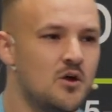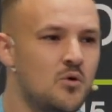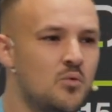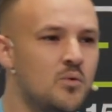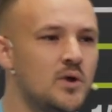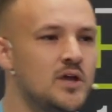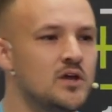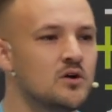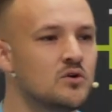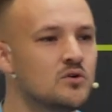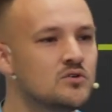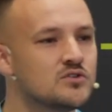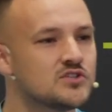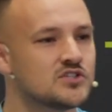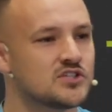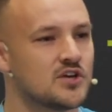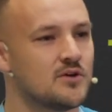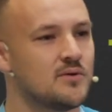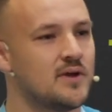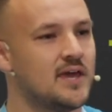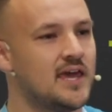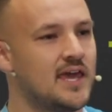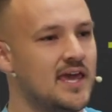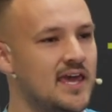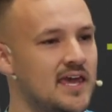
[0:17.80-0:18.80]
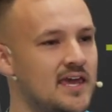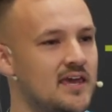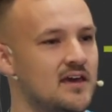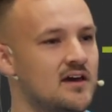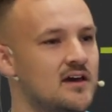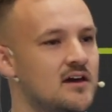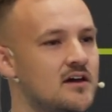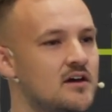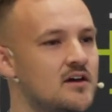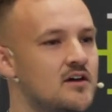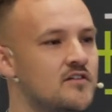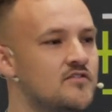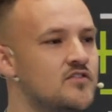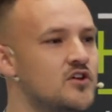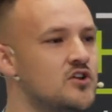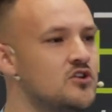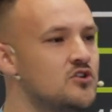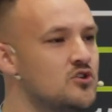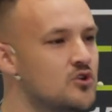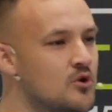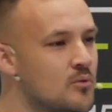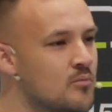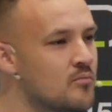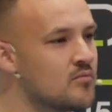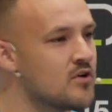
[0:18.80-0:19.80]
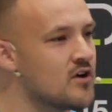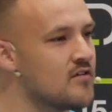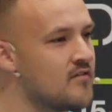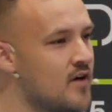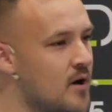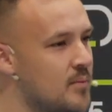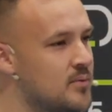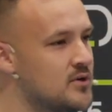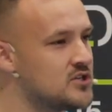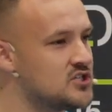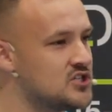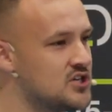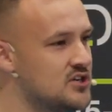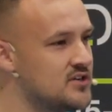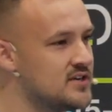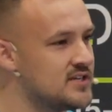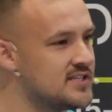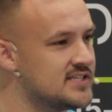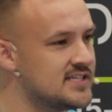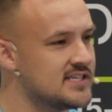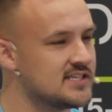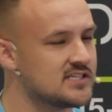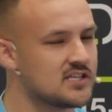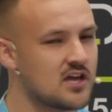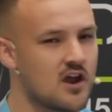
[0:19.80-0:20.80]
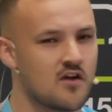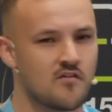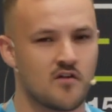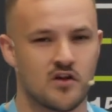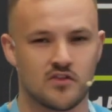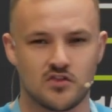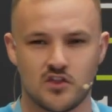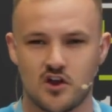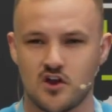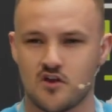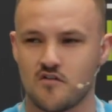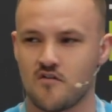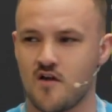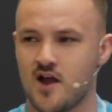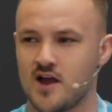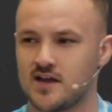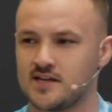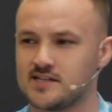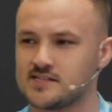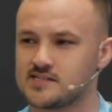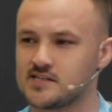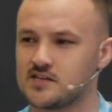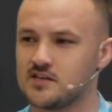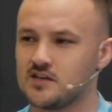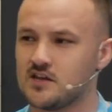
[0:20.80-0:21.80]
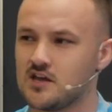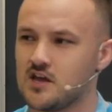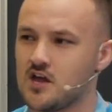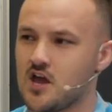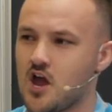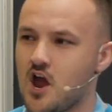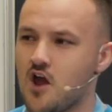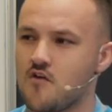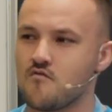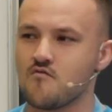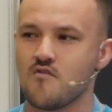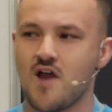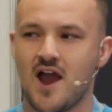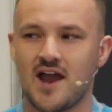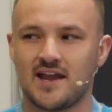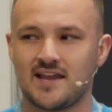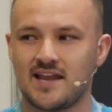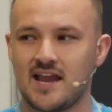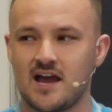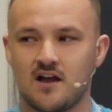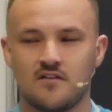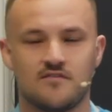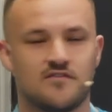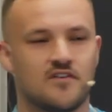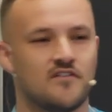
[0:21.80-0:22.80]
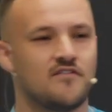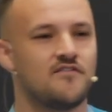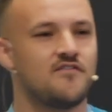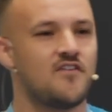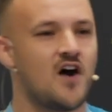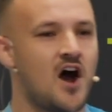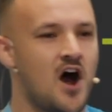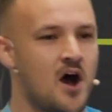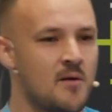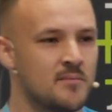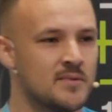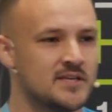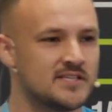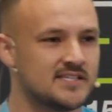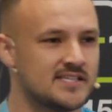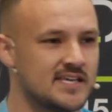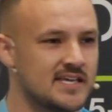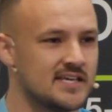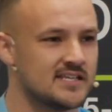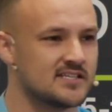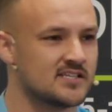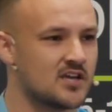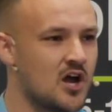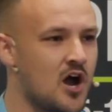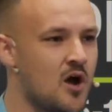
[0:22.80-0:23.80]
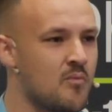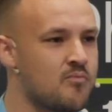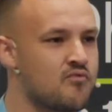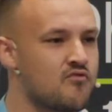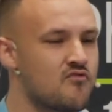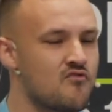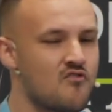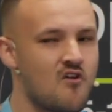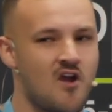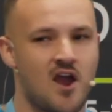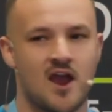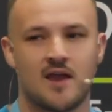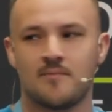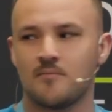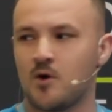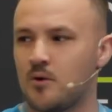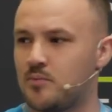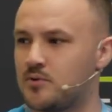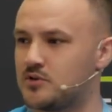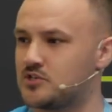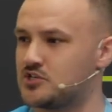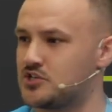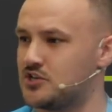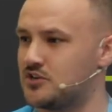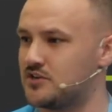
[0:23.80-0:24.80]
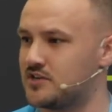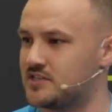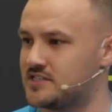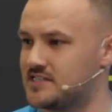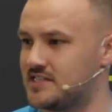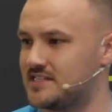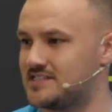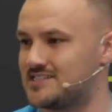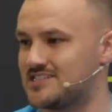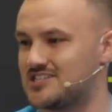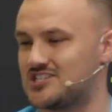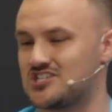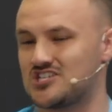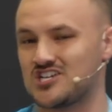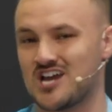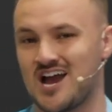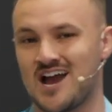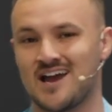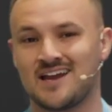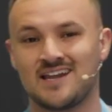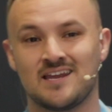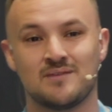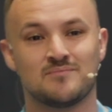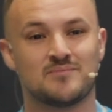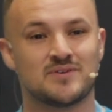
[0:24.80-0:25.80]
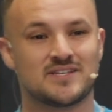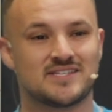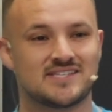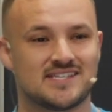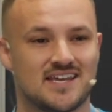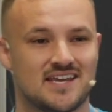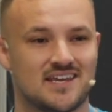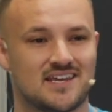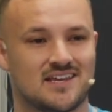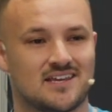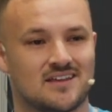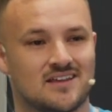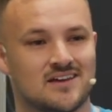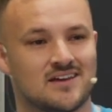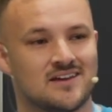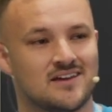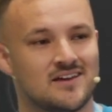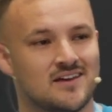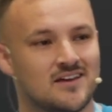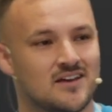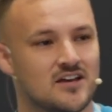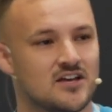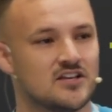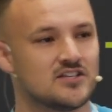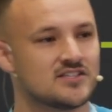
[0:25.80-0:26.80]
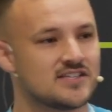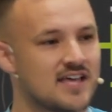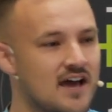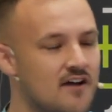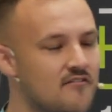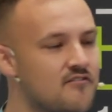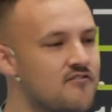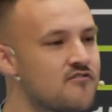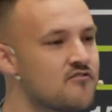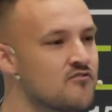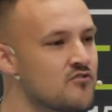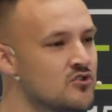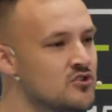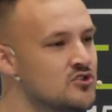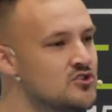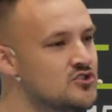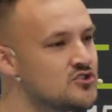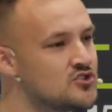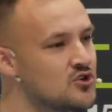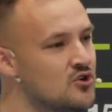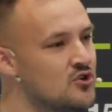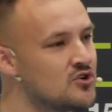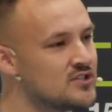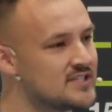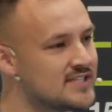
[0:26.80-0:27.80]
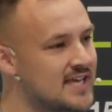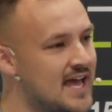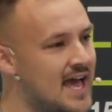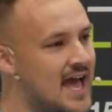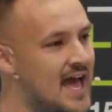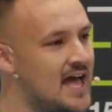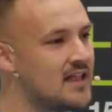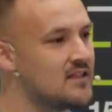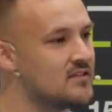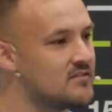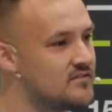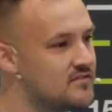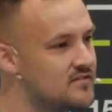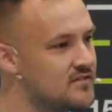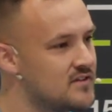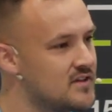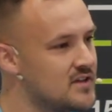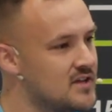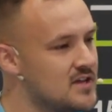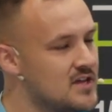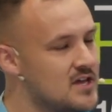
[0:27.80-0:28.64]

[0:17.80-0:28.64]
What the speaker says: We also hear of the number of opportunities that are on the horizon. And right now for pharmacy, it's got a prime opportunity to shine in particular as that front door to health.